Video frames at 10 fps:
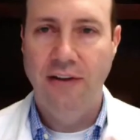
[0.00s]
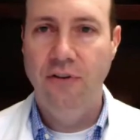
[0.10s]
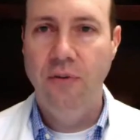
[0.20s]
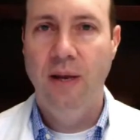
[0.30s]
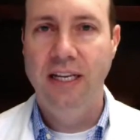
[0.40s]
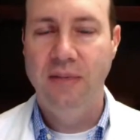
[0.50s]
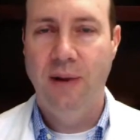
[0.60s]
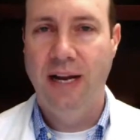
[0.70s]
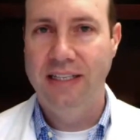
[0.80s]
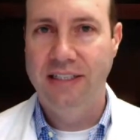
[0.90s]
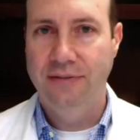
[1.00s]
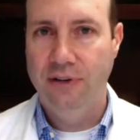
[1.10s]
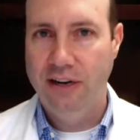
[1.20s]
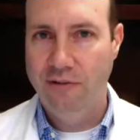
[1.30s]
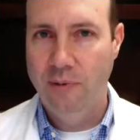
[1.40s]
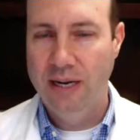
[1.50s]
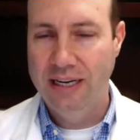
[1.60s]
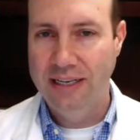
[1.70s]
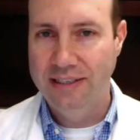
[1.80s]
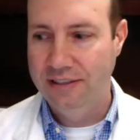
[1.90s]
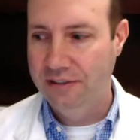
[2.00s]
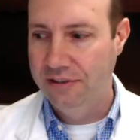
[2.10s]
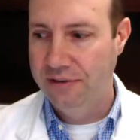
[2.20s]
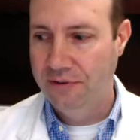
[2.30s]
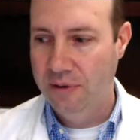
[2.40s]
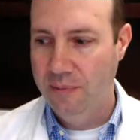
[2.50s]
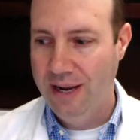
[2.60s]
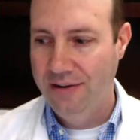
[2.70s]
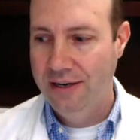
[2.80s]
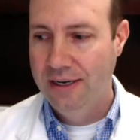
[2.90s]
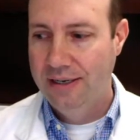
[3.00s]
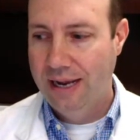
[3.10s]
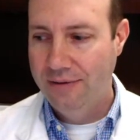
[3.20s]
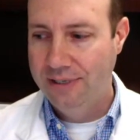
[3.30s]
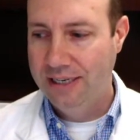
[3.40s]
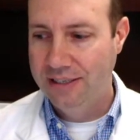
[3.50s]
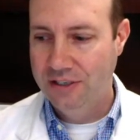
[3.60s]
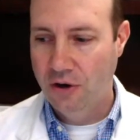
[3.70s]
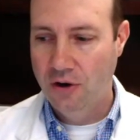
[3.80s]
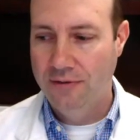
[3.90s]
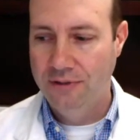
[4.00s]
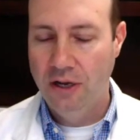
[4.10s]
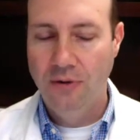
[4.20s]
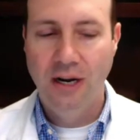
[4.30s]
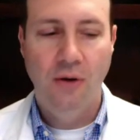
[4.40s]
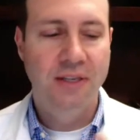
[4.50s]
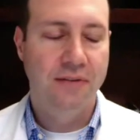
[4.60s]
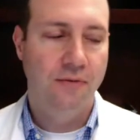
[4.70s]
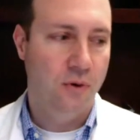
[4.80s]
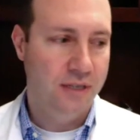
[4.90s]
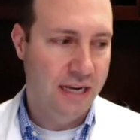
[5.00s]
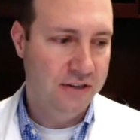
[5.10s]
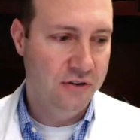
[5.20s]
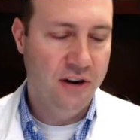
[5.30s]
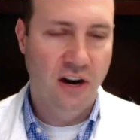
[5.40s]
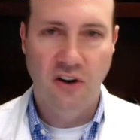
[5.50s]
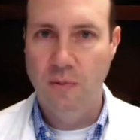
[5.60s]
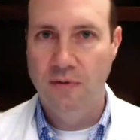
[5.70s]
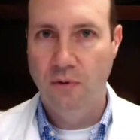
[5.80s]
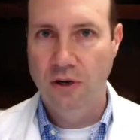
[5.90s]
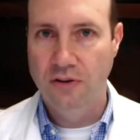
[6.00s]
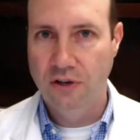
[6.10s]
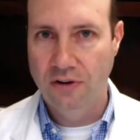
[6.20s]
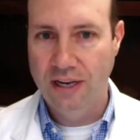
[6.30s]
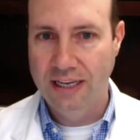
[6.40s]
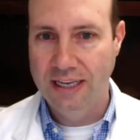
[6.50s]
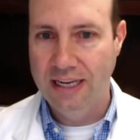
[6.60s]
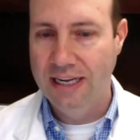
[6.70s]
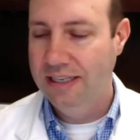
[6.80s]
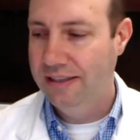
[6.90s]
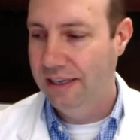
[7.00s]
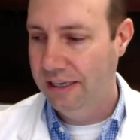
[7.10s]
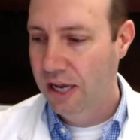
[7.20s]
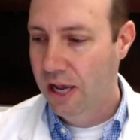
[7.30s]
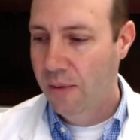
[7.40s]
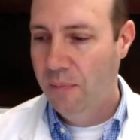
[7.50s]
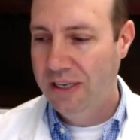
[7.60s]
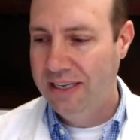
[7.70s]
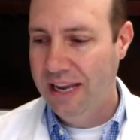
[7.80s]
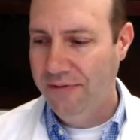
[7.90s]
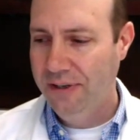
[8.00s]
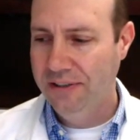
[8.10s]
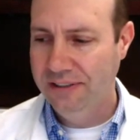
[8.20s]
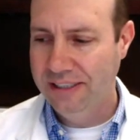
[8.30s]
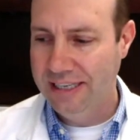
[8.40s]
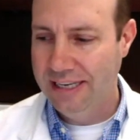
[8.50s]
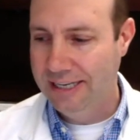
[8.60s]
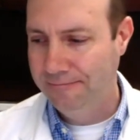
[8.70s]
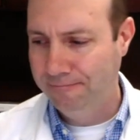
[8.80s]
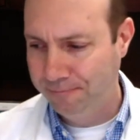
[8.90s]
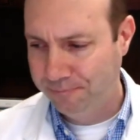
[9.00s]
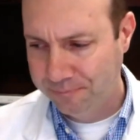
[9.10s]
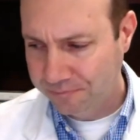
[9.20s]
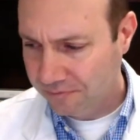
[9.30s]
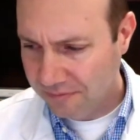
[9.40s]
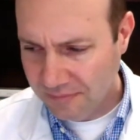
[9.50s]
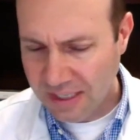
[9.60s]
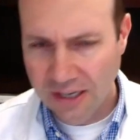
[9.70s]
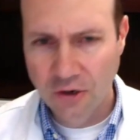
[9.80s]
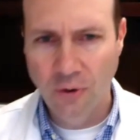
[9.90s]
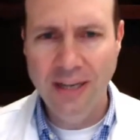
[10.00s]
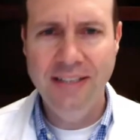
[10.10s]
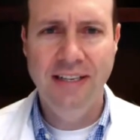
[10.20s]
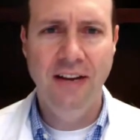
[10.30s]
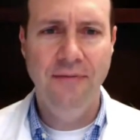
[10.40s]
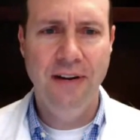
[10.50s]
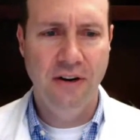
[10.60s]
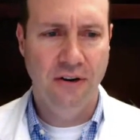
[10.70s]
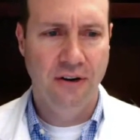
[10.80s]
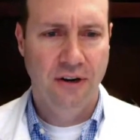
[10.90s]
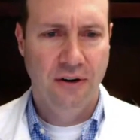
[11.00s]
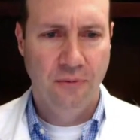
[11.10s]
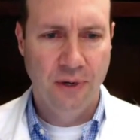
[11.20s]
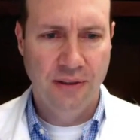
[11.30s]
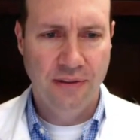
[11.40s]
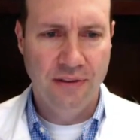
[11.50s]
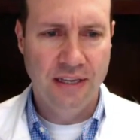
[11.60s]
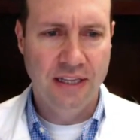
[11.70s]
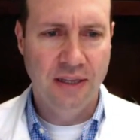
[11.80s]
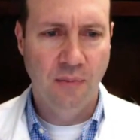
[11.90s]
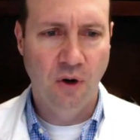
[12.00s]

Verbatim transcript: Everybody's body's different. Everybody needs a little different amount. I would tend to start off low. And always, of course, ask your doctor before you start taking anything. But definitely, um, great stuff here with the the